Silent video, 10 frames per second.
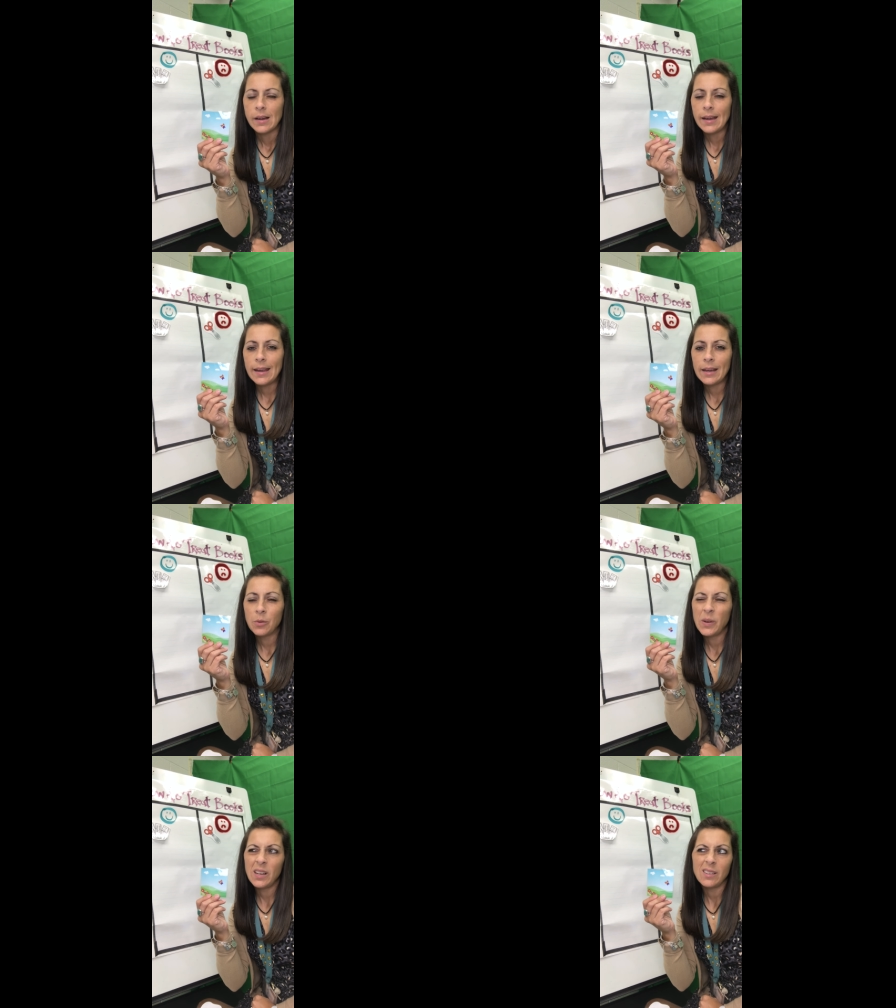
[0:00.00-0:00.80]

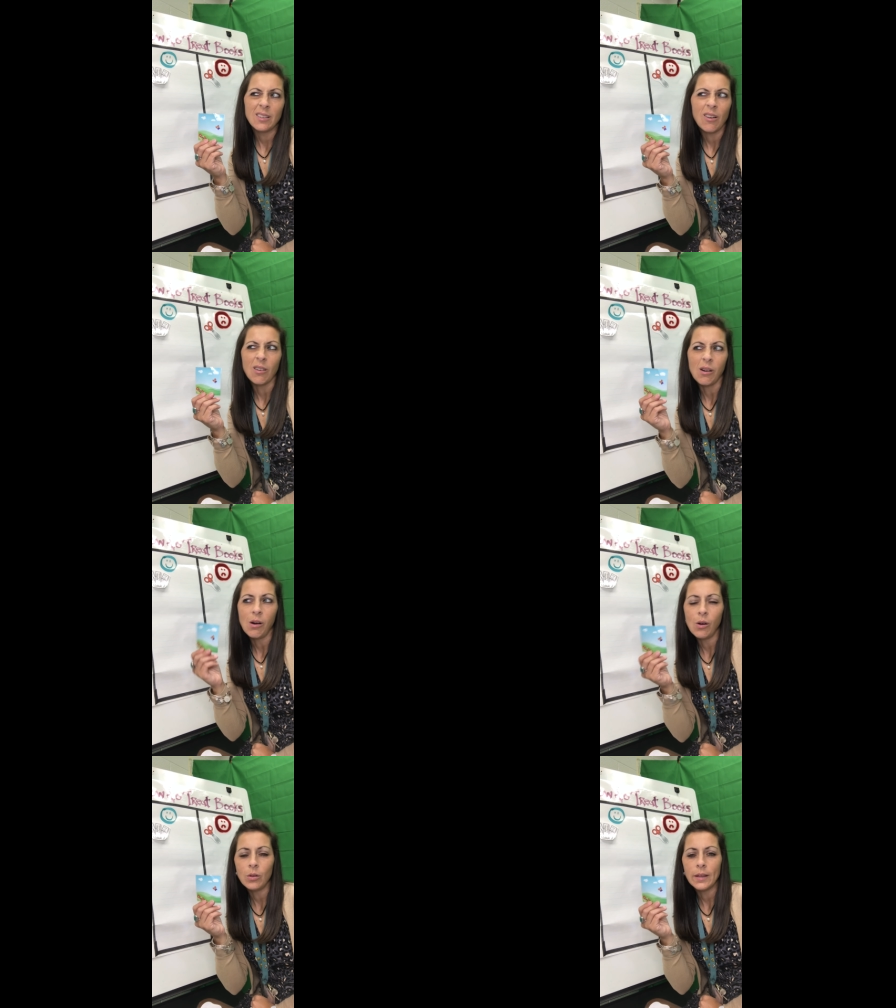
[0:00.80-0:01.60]
And we didn't talk a
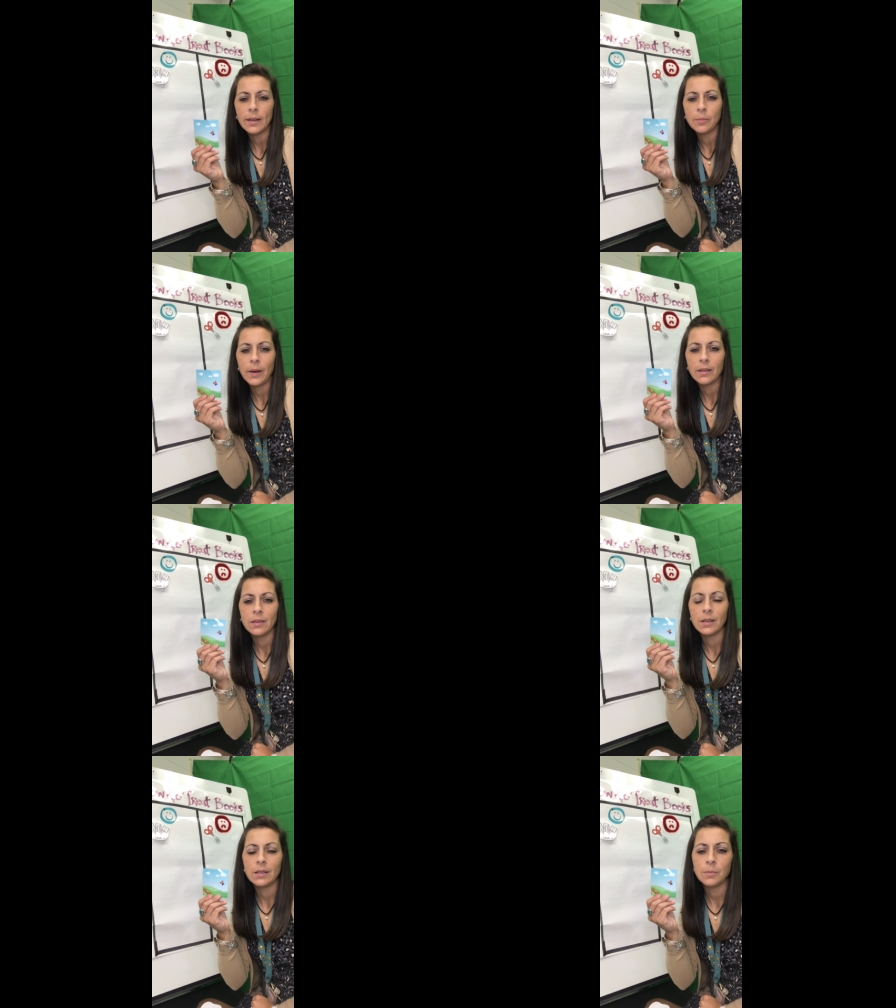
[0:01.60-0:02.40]
whole lot about
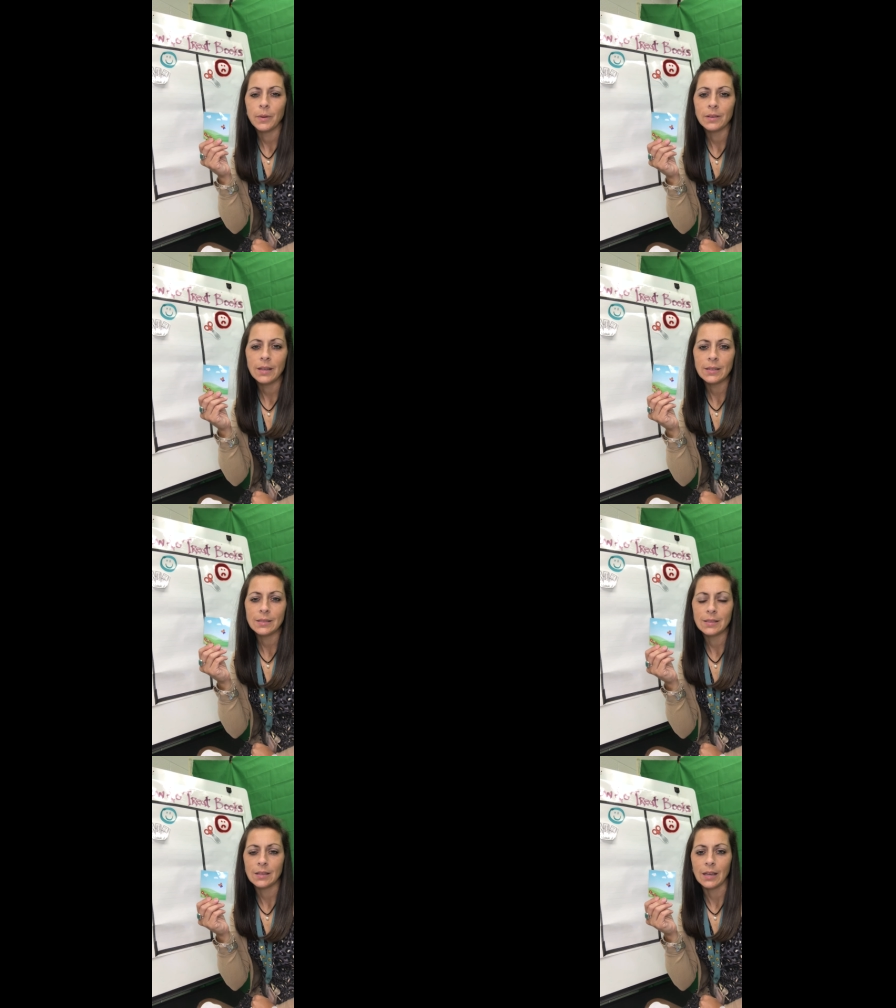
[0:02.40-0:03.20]
this, but
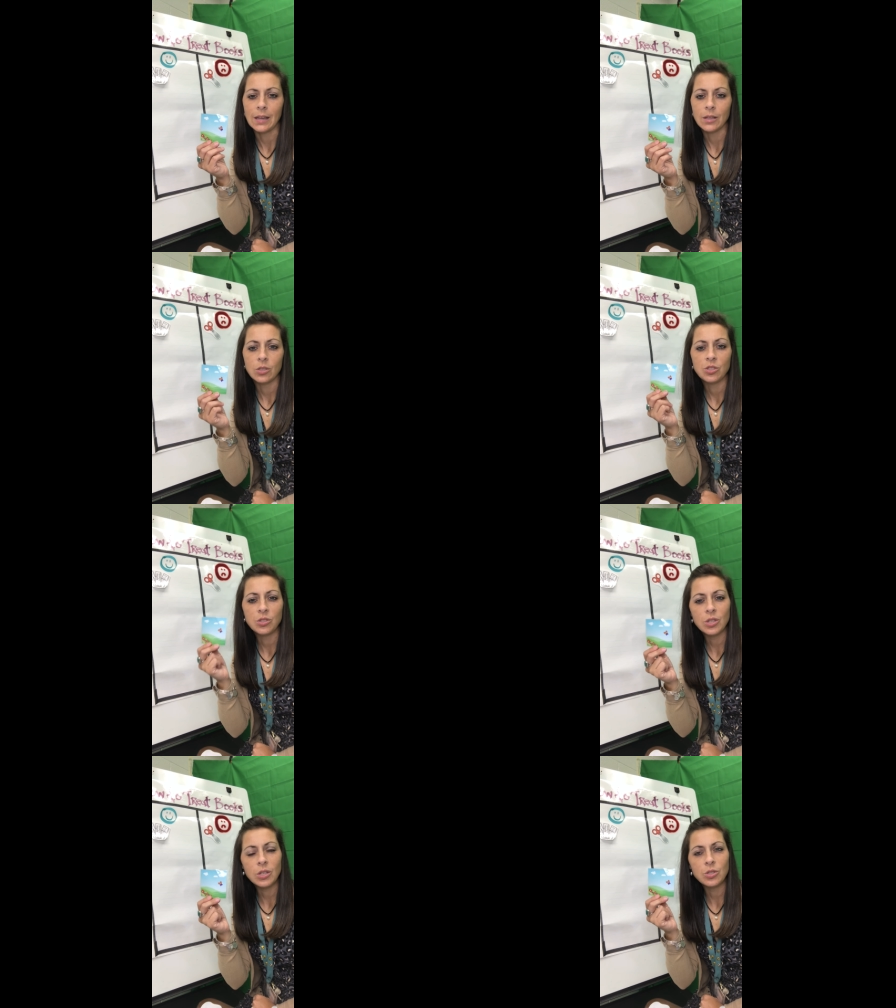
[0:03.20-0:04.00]
let's think.
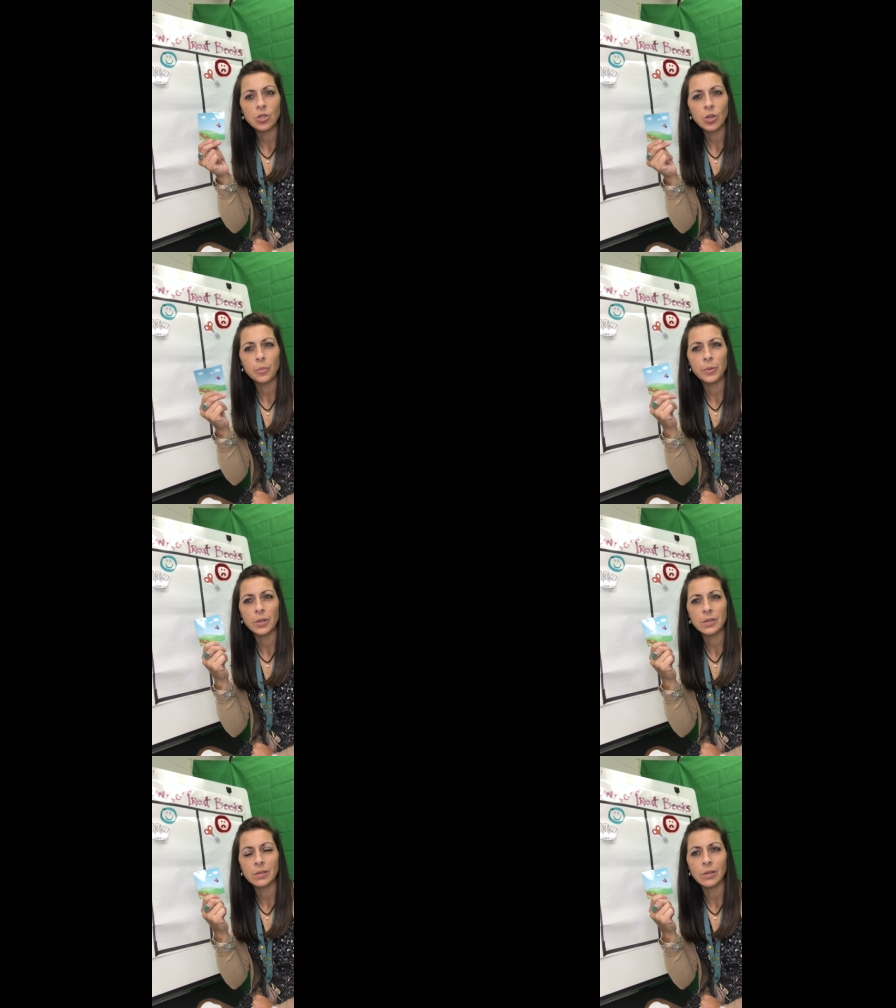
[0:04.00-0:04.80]
Should your
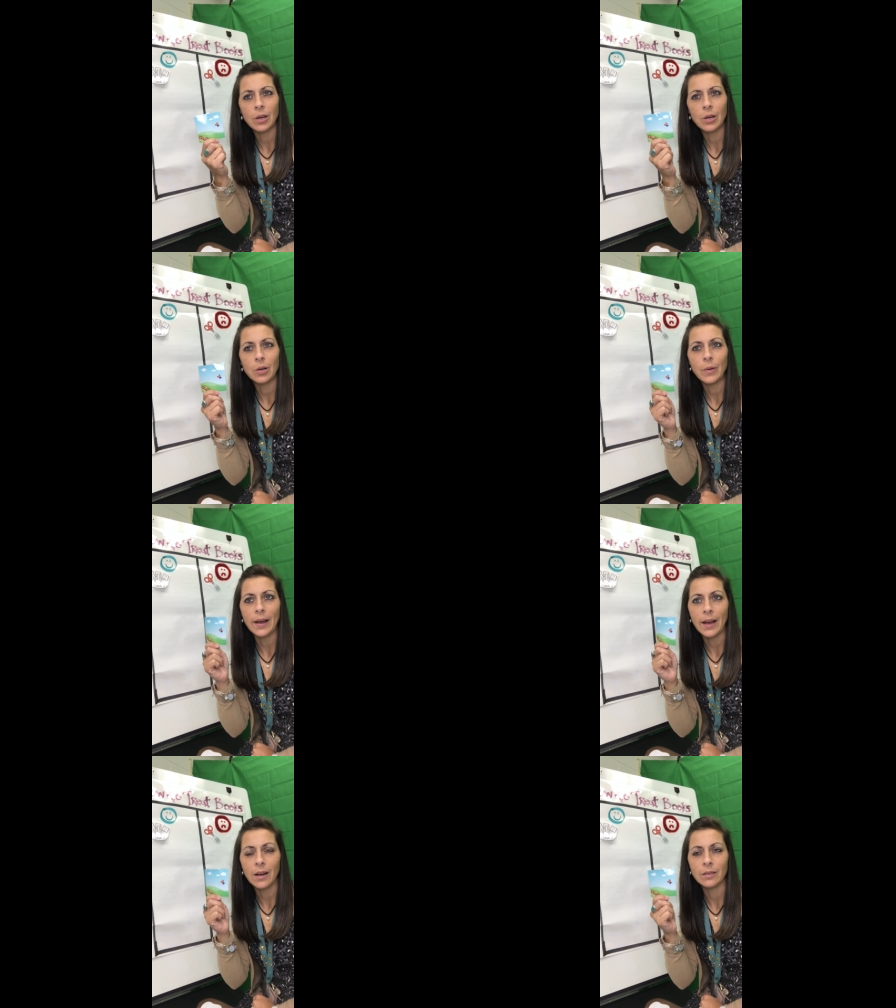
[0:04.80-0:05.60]
books go
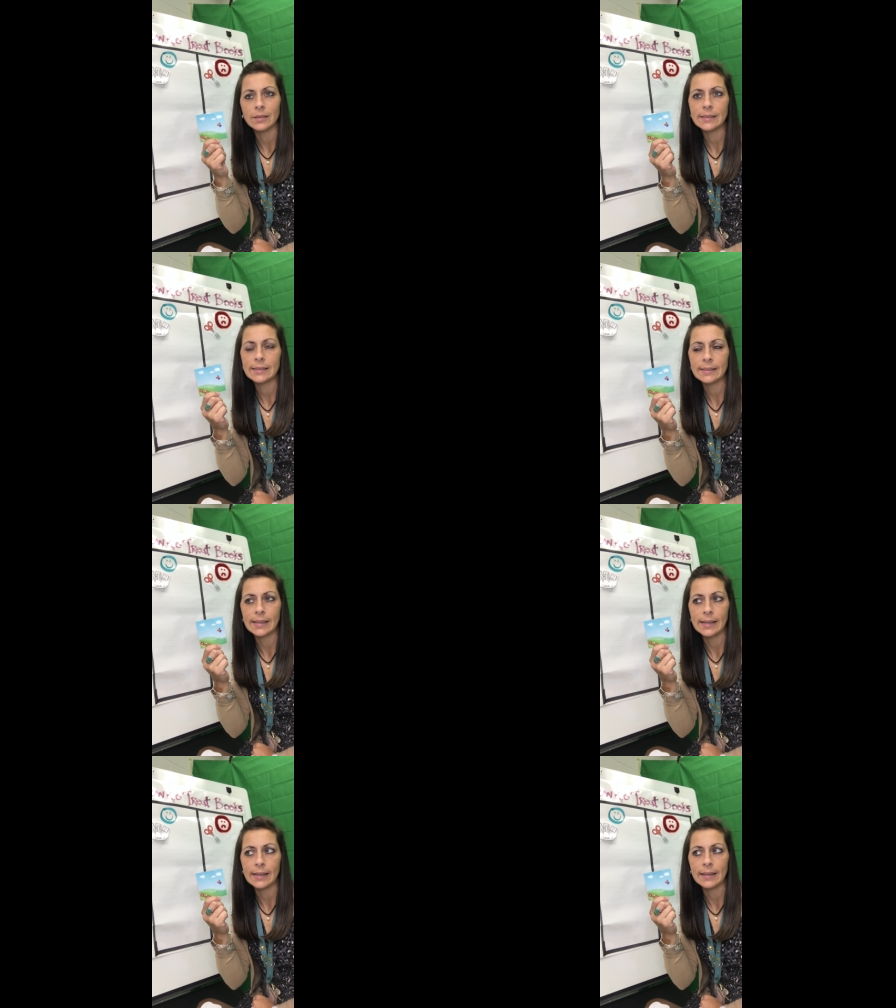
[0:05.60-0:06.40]

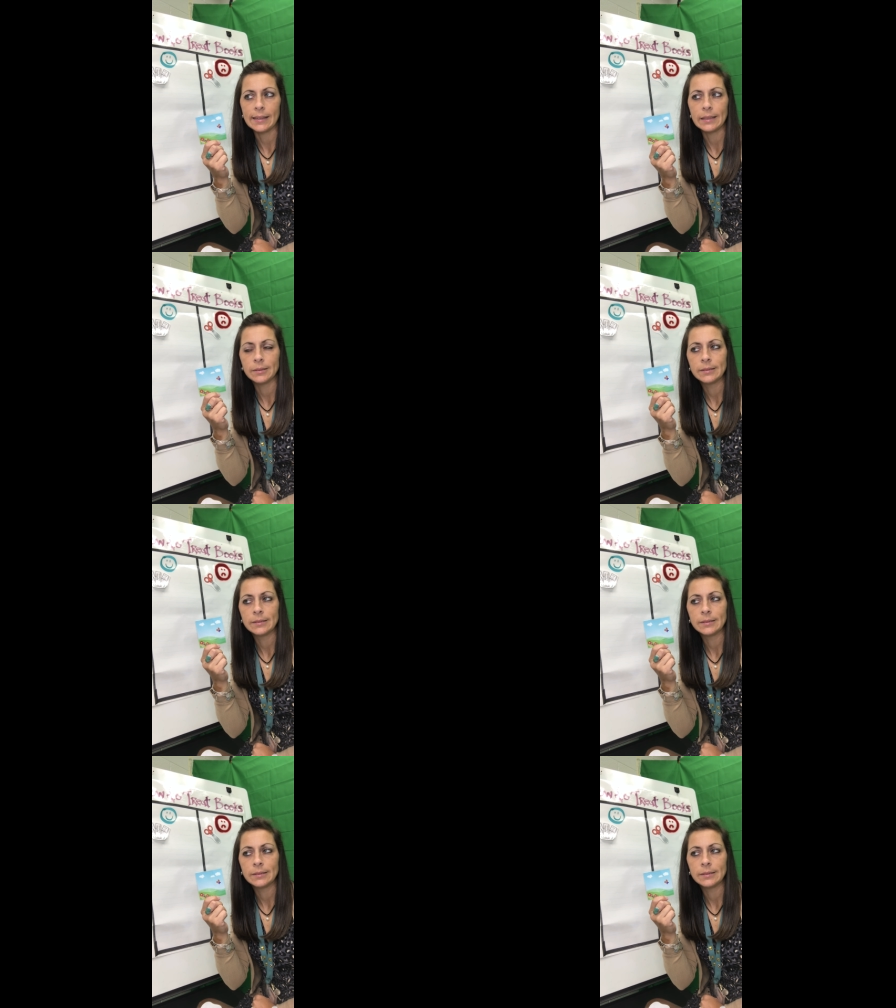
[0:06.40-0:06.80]
outside?